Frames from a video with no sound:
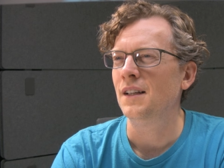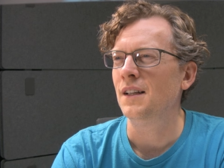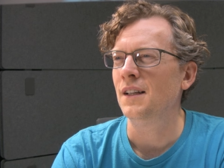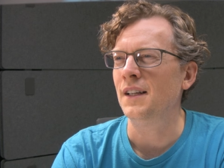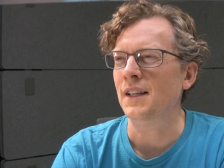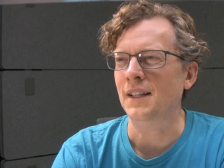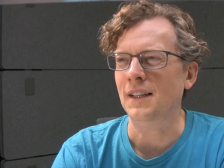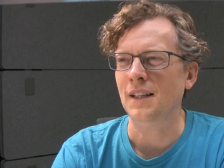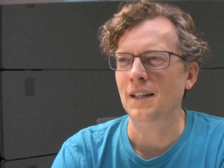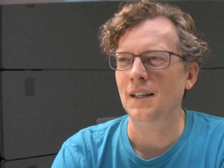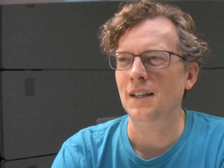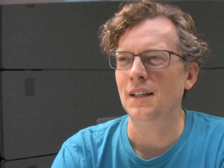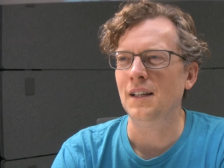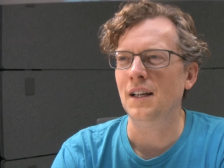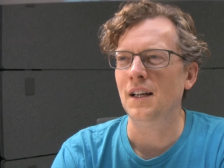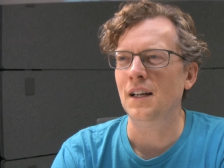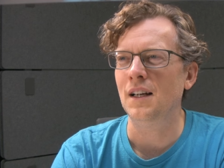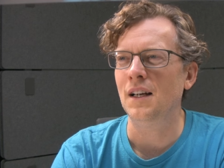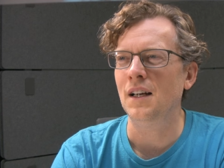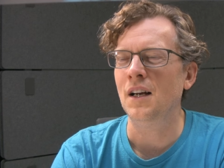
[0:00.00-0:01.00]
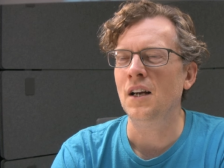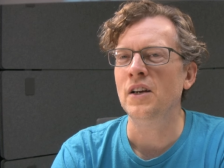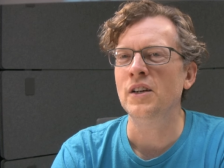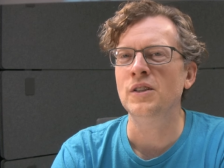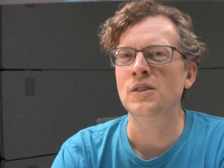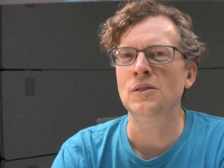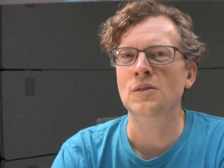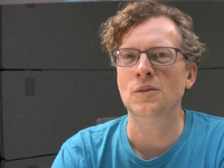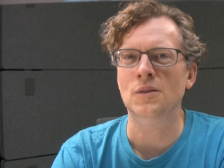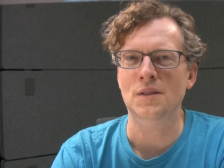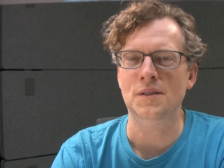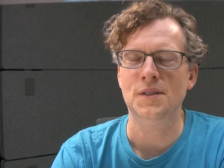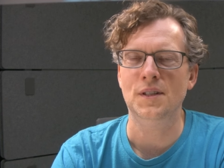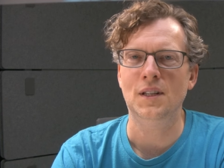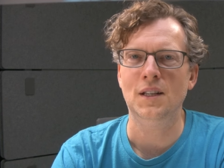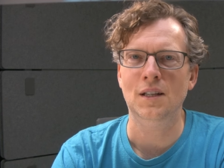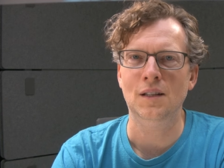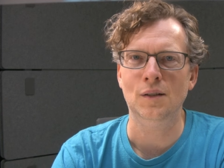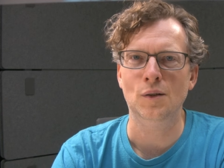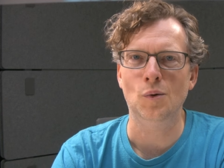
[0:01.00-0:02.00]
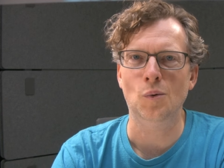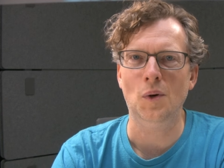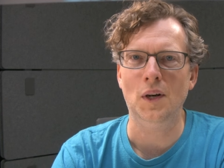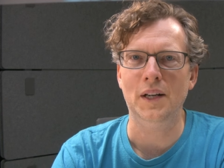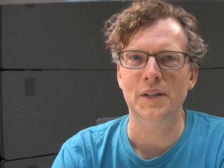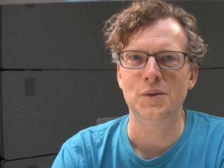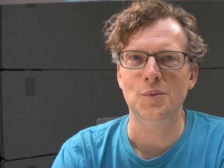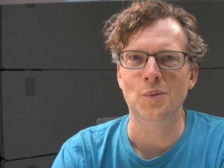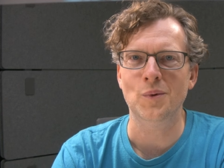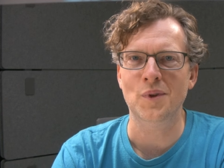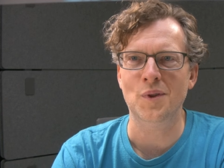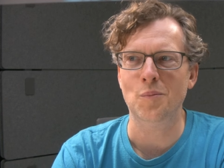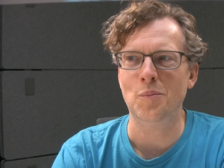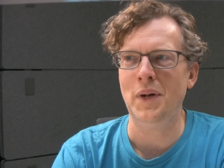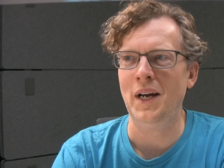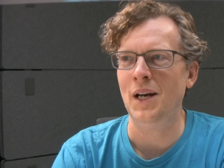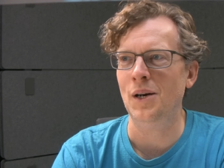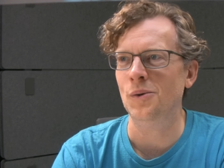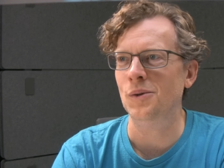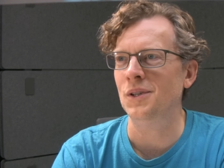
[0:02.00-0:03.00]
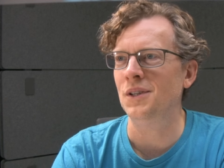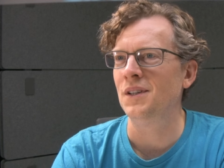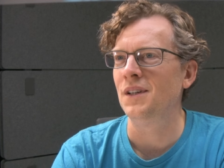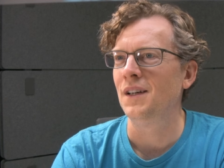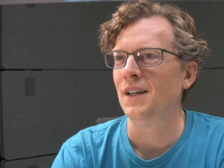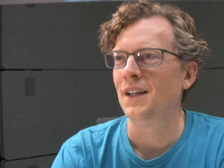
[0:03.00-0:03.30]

like hundreds of kilowatts worth of power.